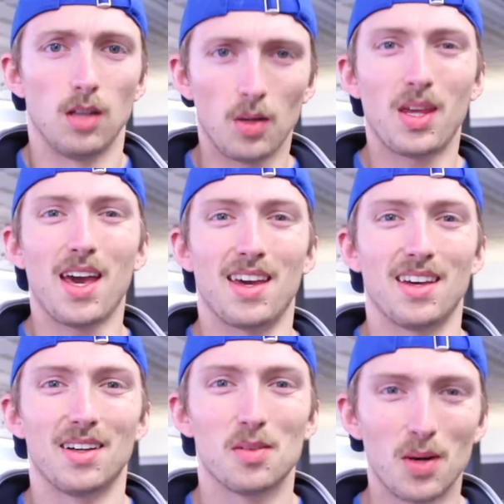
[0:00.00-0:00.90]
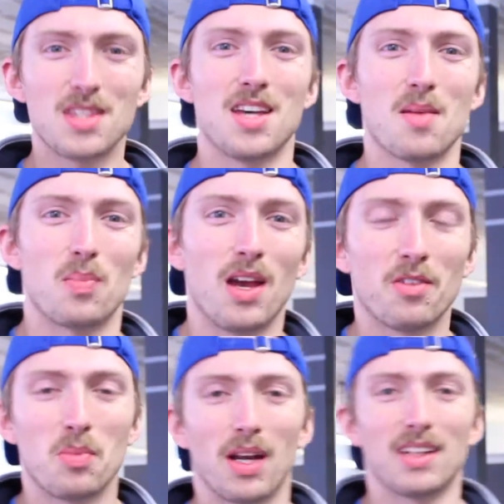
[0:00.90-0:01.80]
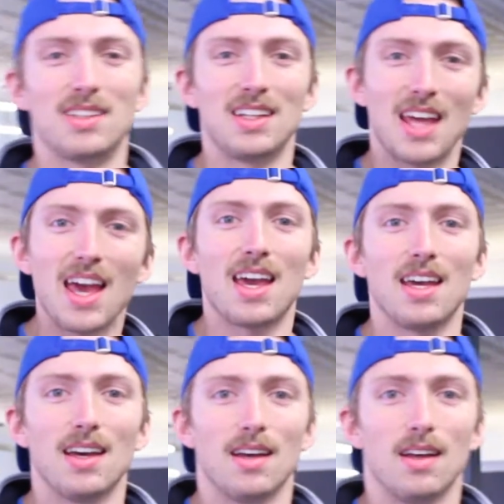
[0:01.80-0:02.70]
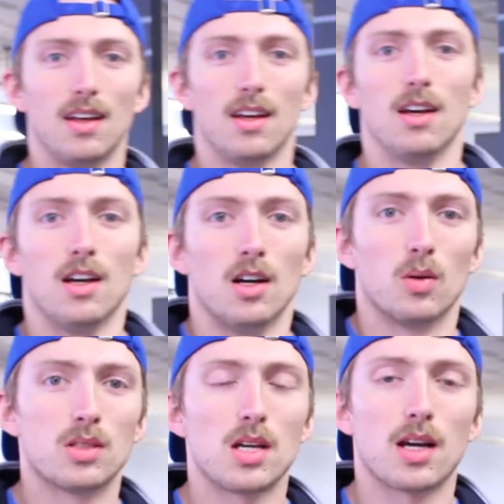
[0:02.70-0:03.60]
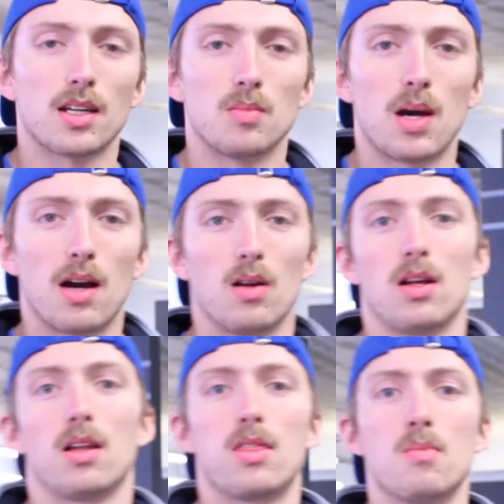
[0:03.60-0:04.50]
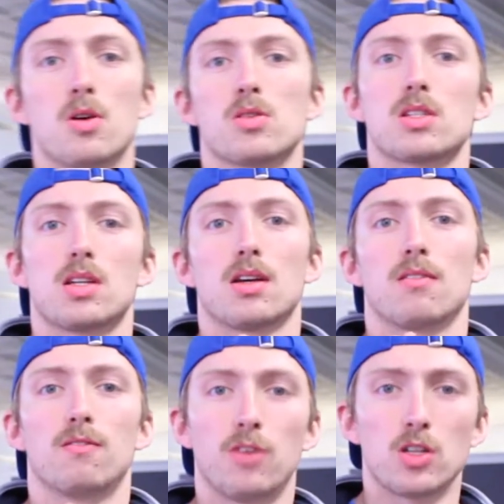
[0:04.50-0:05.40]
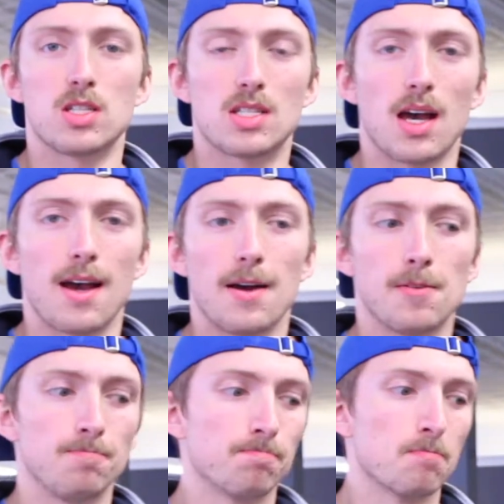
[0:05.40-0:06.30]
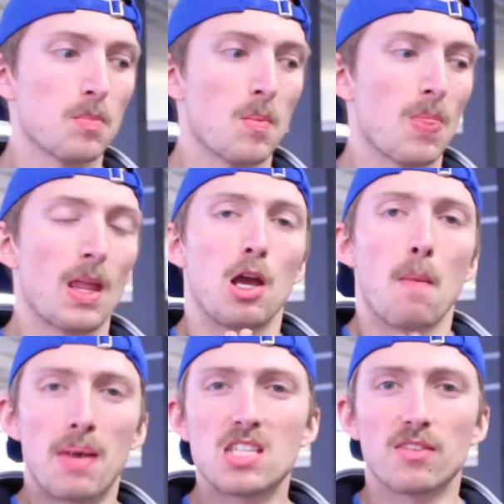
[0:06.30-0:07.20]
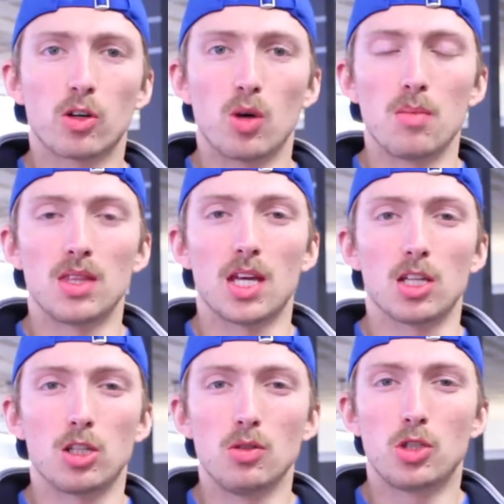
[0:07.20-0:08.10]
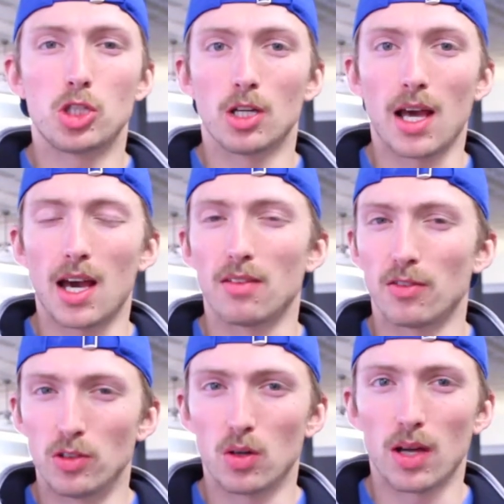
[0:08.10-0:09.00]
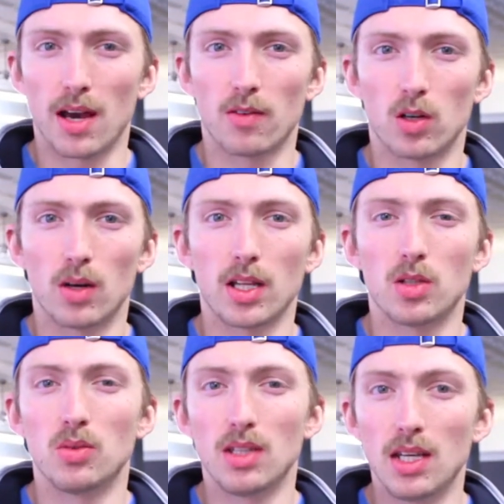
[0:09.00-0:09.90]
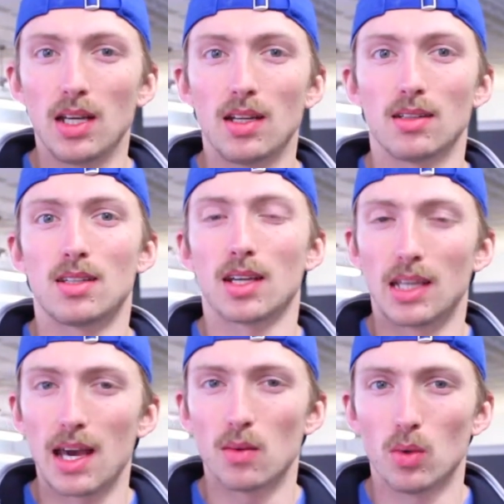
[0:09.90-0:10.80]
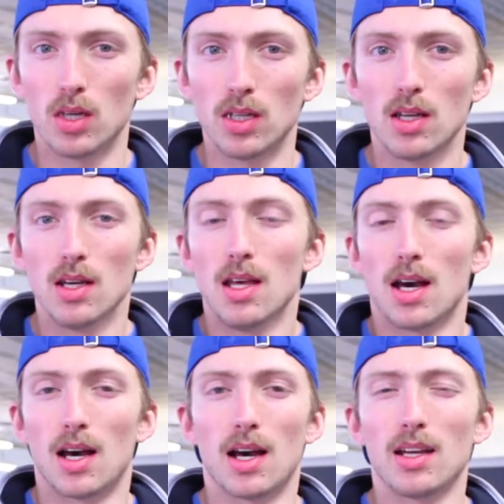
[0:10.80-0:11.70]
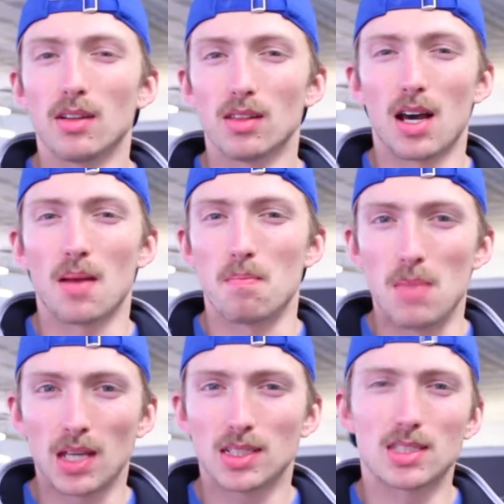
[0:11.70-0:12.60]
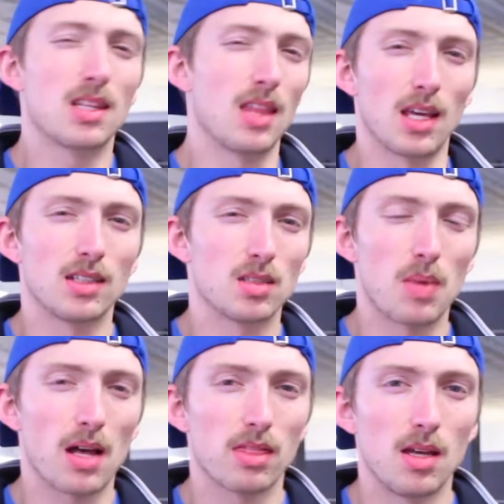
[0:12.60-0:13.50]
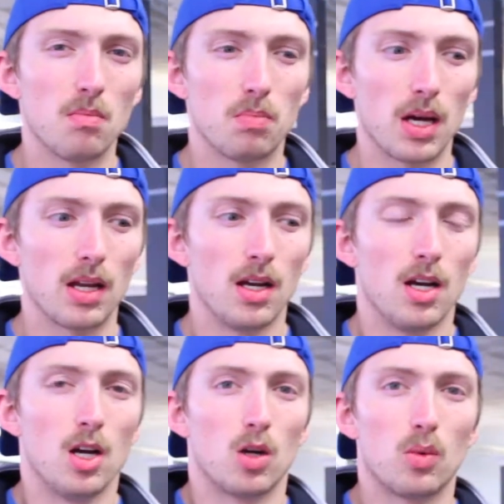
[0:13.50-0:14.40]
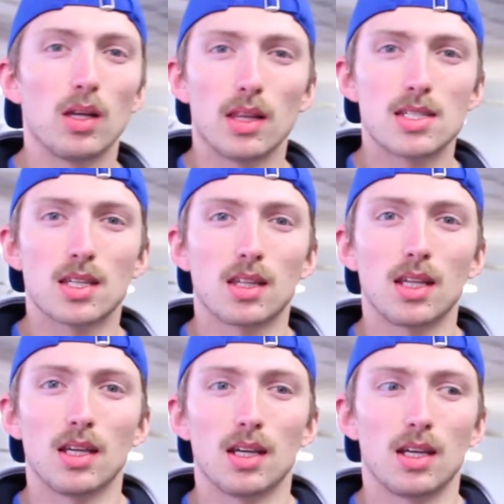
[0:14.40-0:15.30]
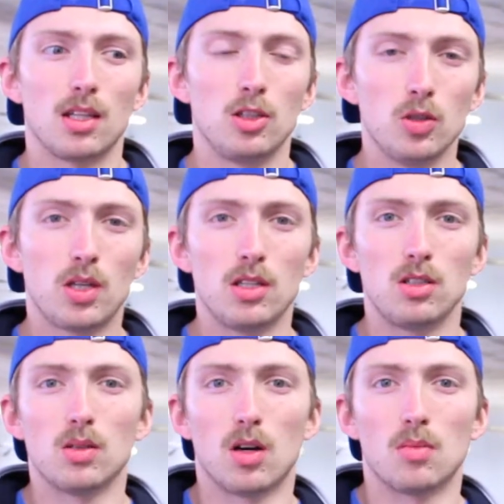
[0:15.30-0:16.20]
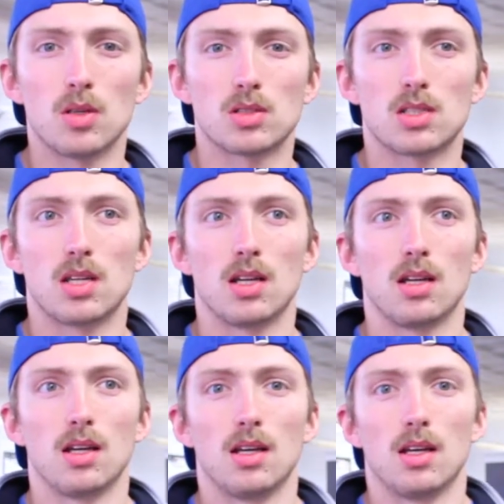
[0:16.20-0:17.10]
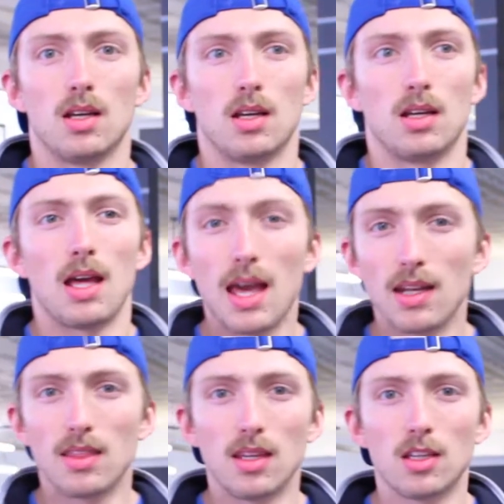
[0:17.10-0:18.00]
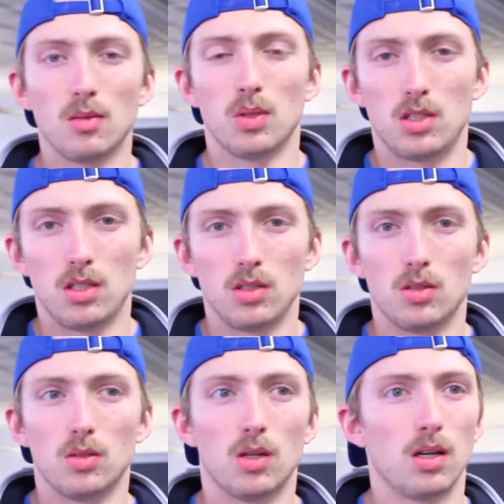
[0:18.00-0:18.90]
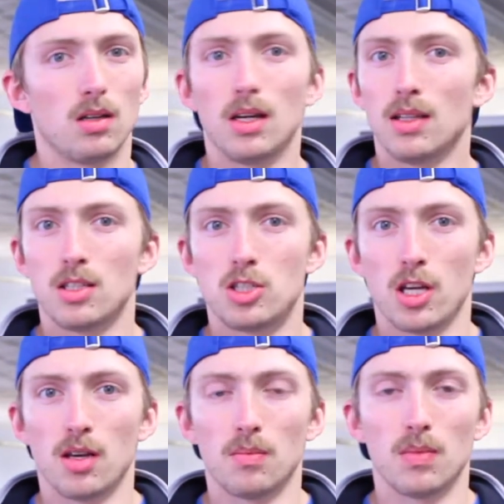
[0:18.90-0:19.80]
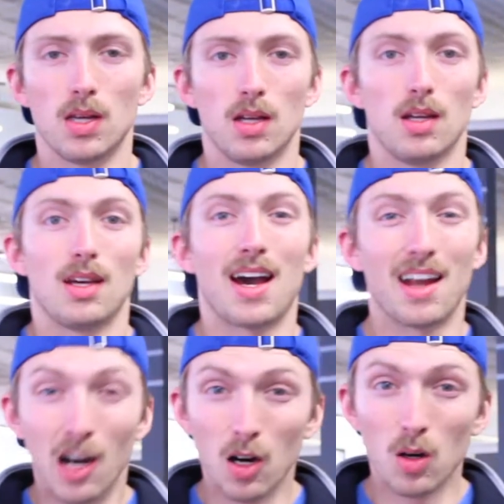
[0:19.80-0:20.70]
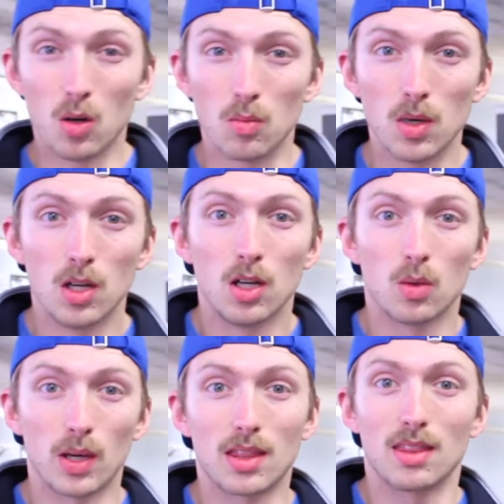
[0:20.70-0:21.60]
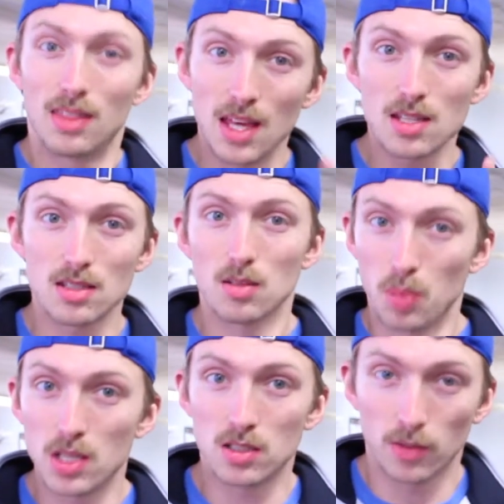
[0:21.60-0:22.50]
Okay, what's up everybody? Today we're talking about the most versatile piece of equipment that you should have. If you don't have one already, you need to get one. I hear a lot of mixed things about them, but realistically, you can do almost anything you would do in the gym at home with this piece of